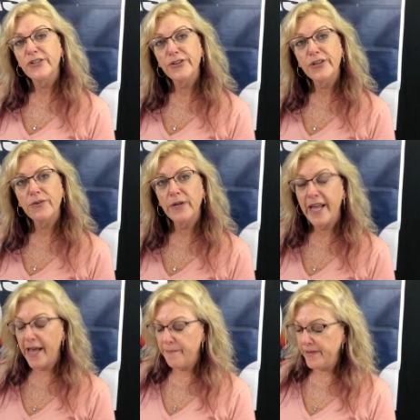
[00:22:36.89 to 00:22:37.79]
So look what
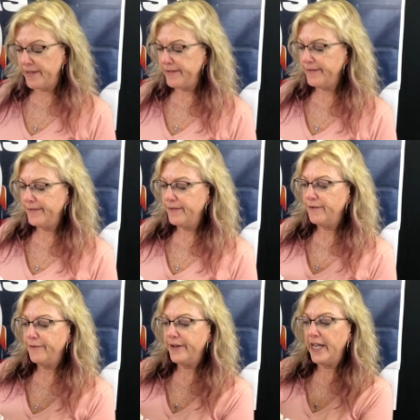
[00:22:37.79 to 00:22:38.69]
happened
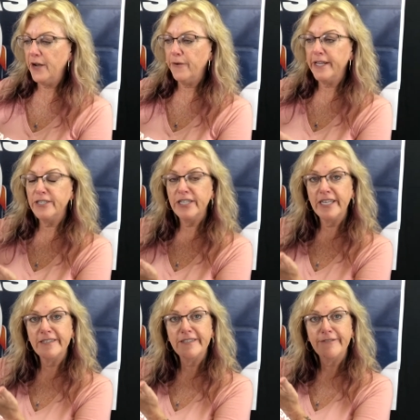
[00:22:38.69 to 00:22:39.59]
when I arranged
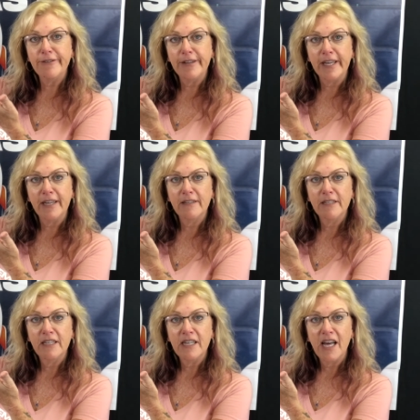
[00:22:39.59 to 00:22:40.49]
things differently.
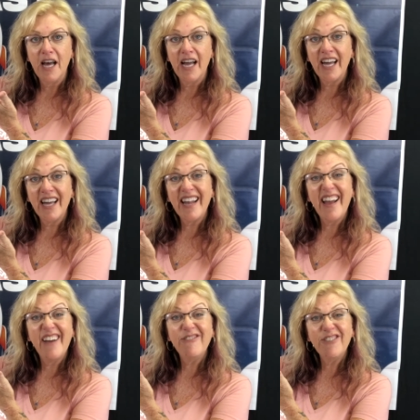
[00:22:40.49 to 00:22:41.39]
I got
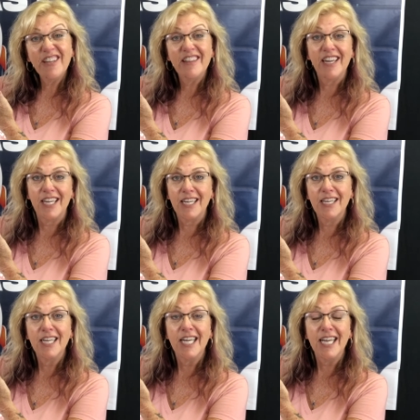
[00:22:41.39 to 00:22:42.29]
everything
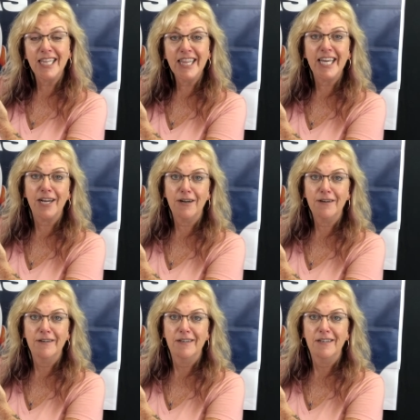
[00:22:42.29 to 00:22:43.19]
in there.
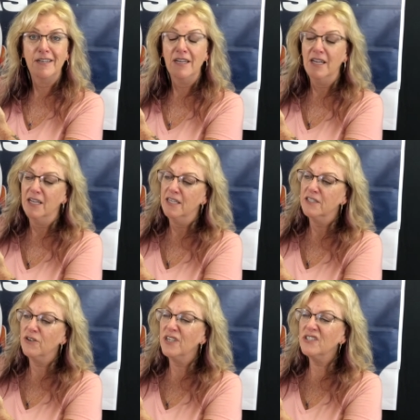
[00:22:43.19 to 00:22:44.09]

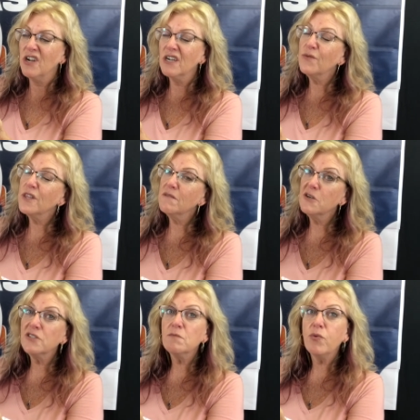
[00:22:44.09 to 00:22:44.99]
So I started with the
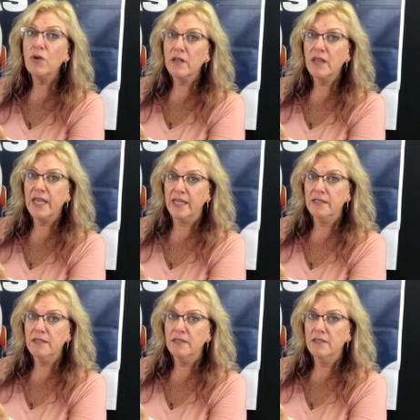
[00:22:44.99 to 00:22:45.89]
most important
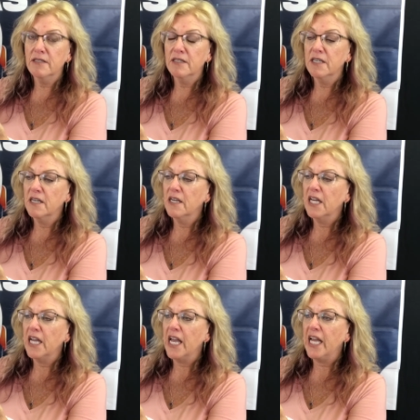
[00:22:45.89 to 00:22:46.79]
things.
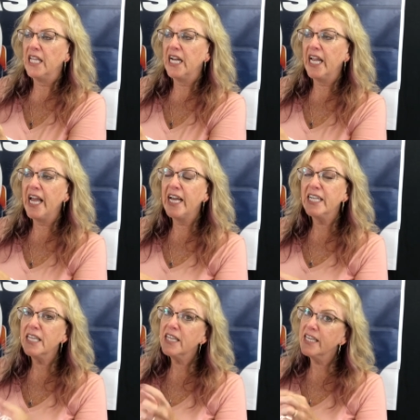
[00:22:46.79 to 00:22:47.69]
And then I
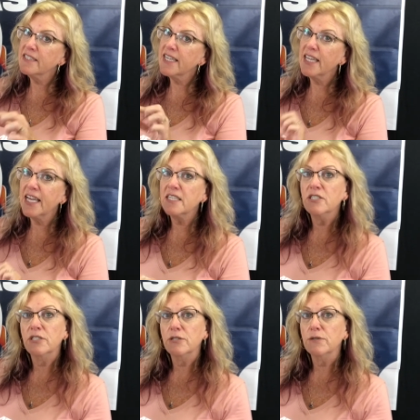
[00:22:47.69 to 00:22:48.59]
added the things I like to
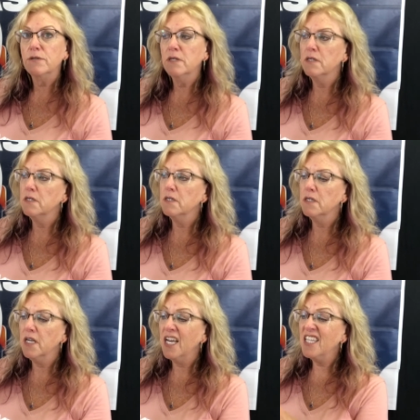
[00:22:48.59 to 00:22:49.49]
do.
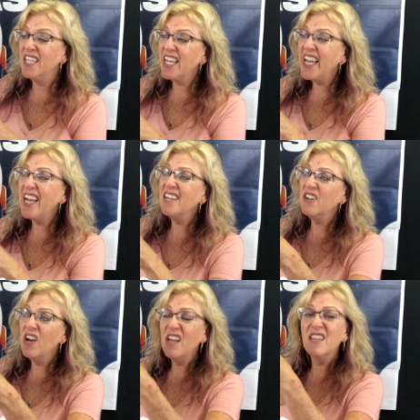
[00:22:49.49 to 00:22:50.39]
And then I added
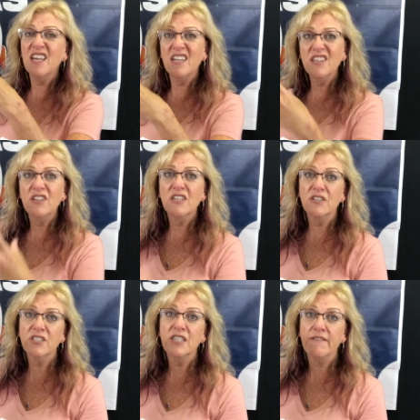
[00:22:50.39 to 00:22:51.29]
all that other
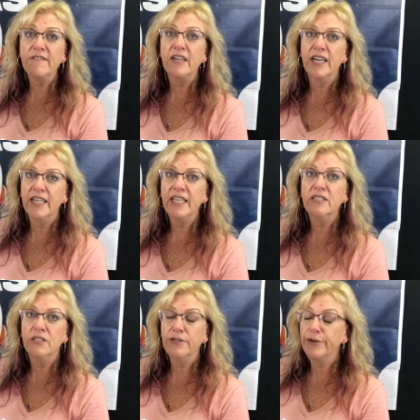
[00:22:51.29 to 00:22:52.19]
little stuff that I need
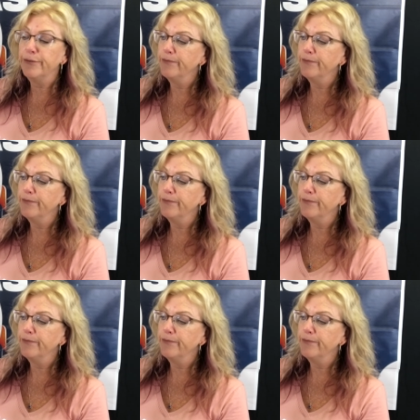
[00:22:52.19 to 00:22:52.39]
to do.